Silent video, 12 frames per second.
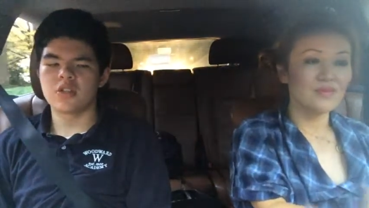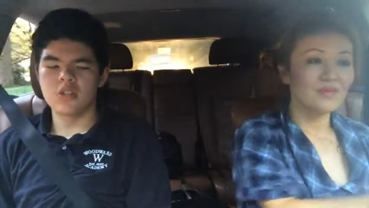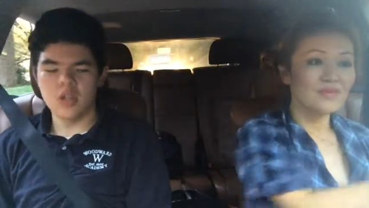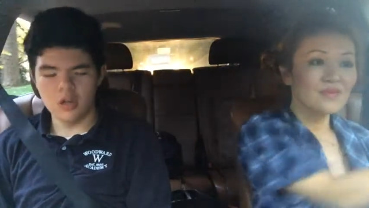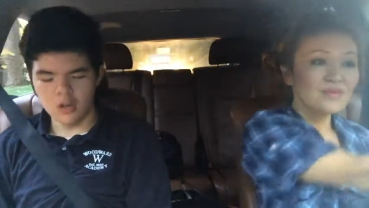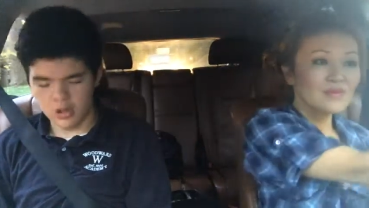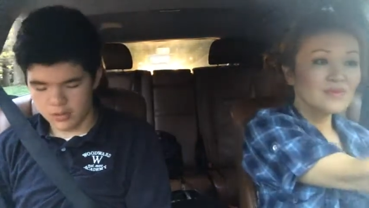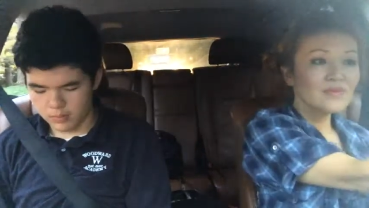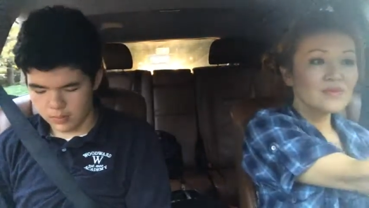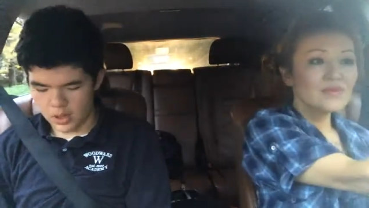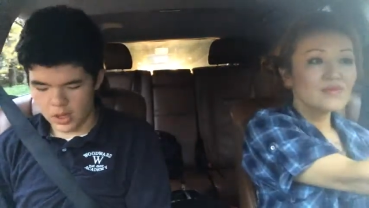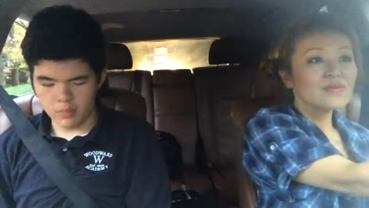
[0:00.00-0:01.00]
Speaker 1: So
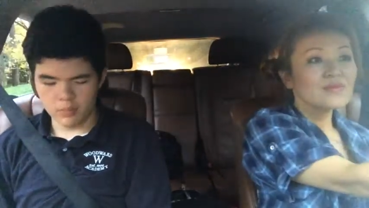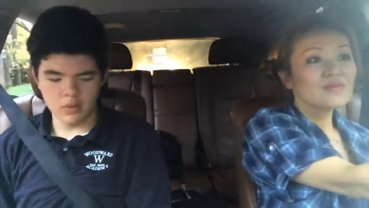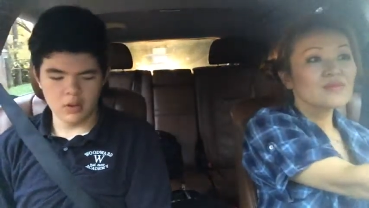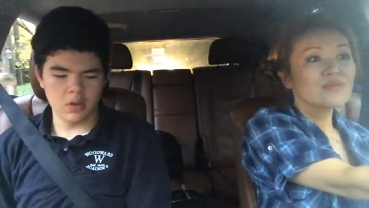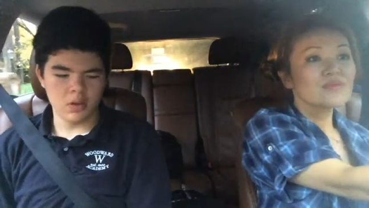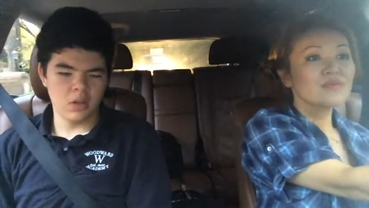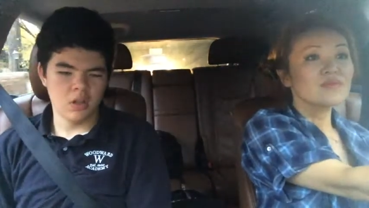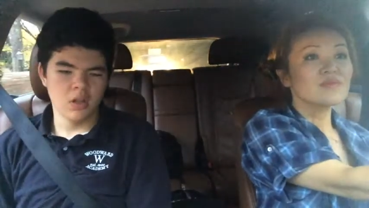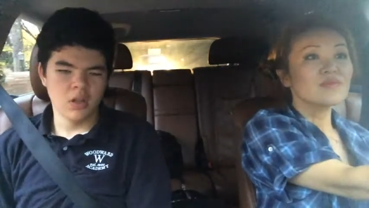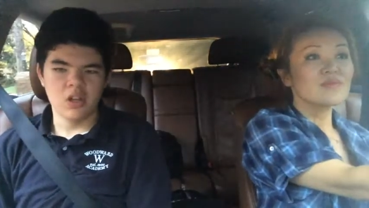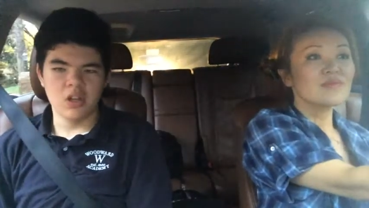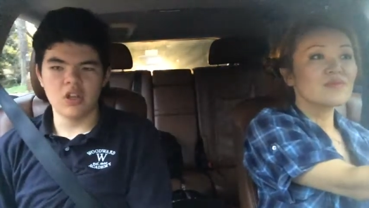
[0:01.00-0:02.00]
um, I'm
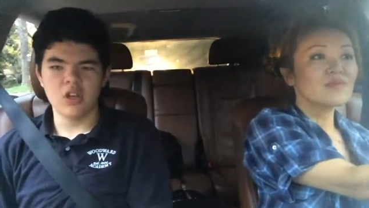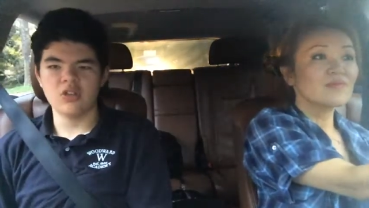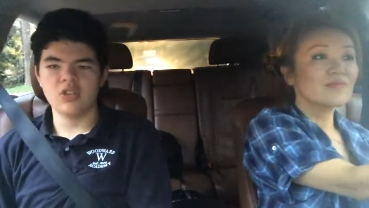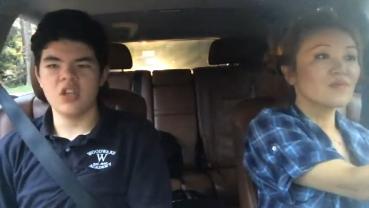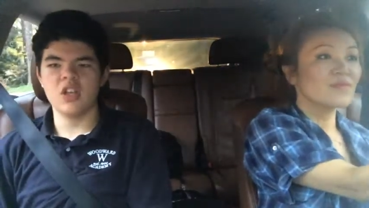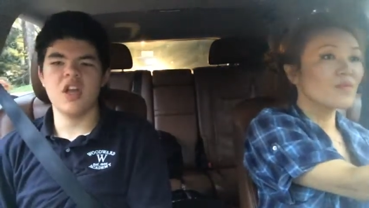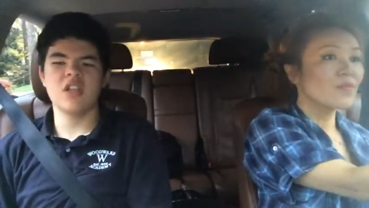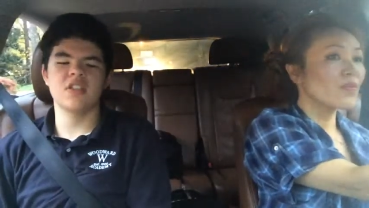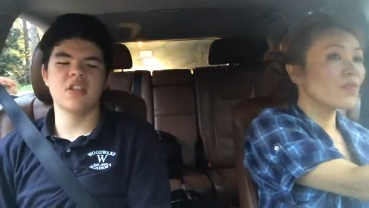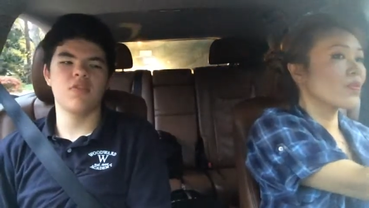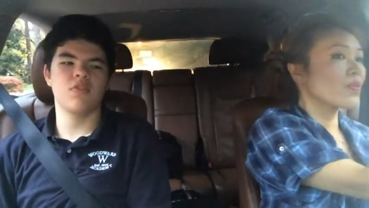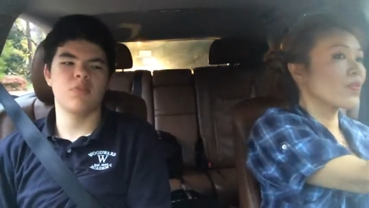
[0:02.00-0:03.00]
like Coach Hunt
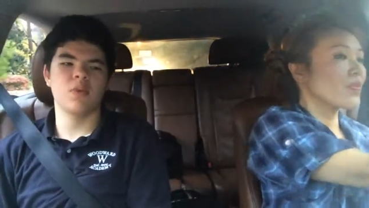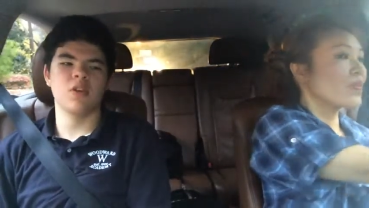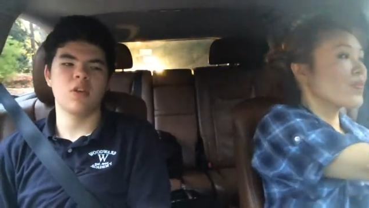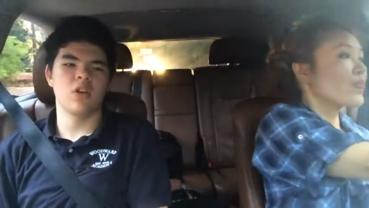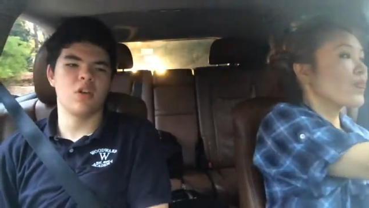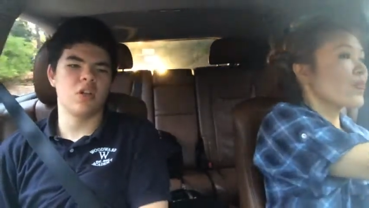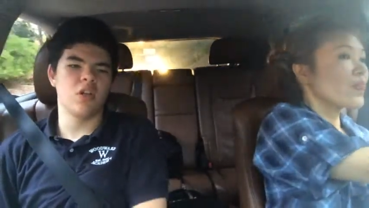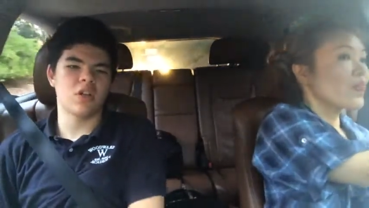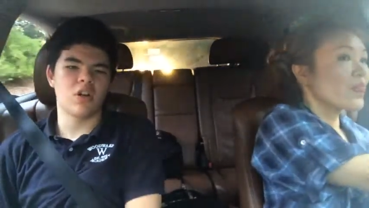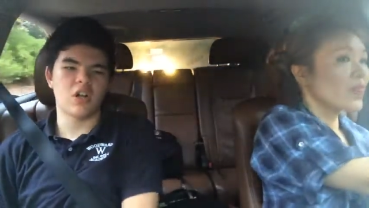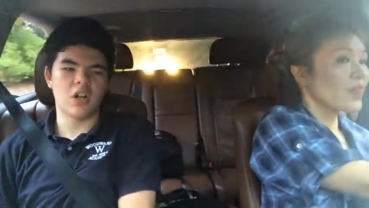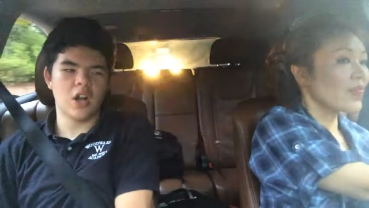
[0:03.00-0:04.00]
hasn't even been in
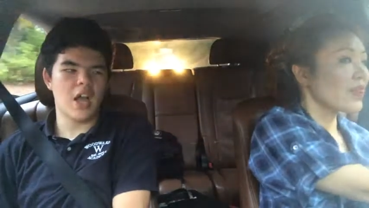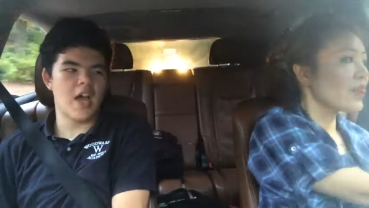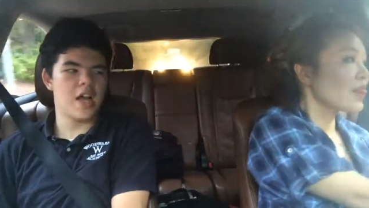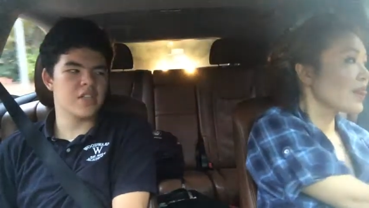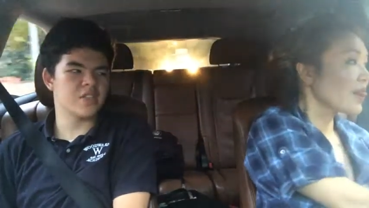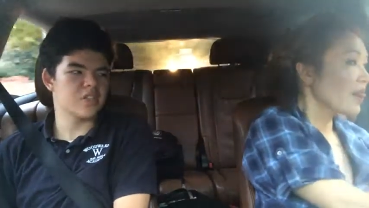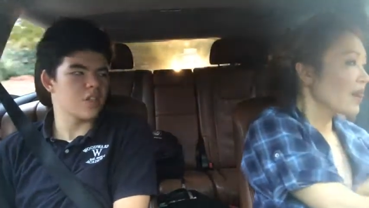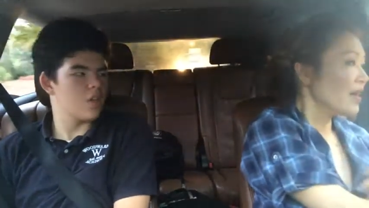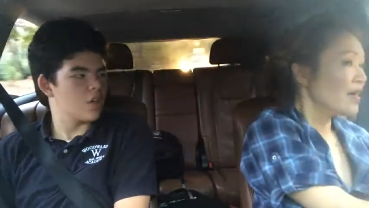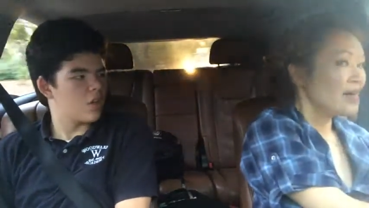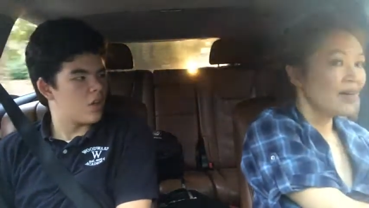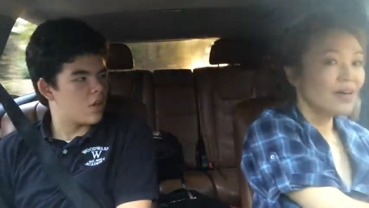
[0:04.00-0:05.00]
our class
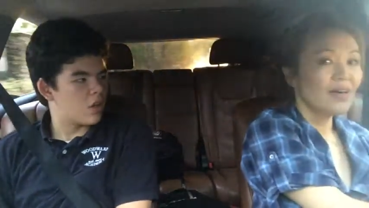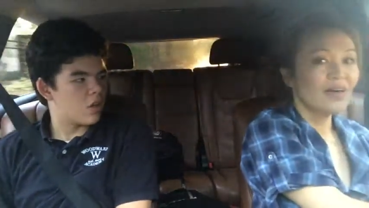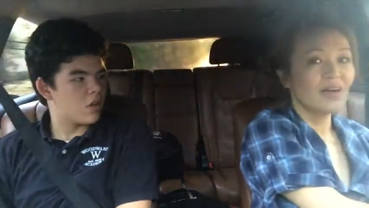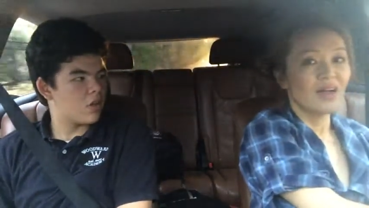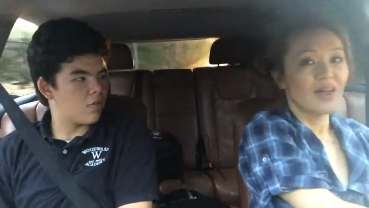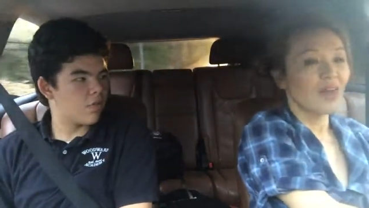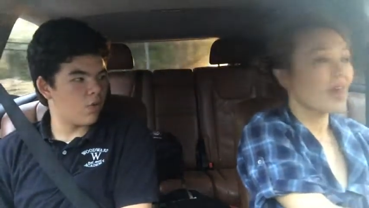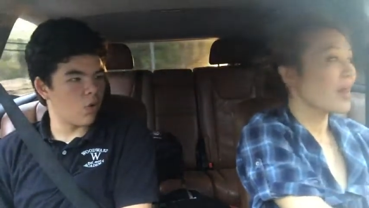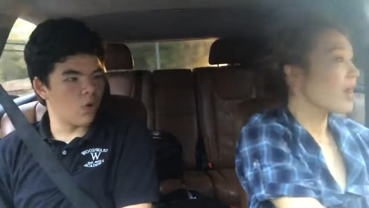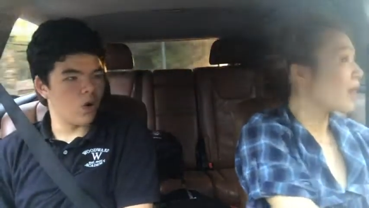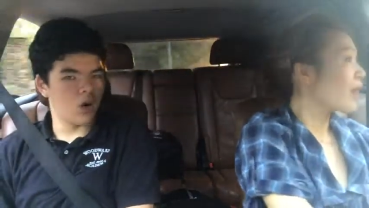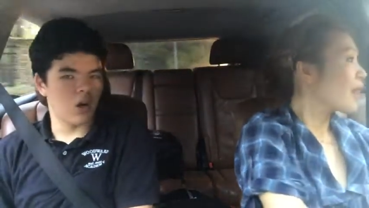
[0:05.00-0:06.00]

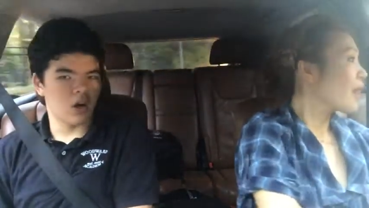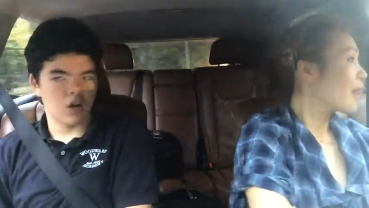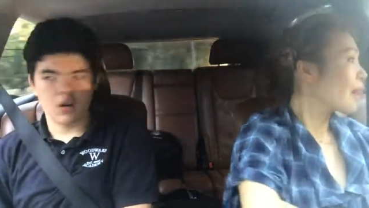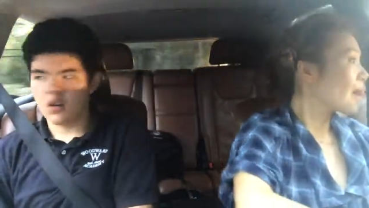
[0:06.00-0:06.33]
for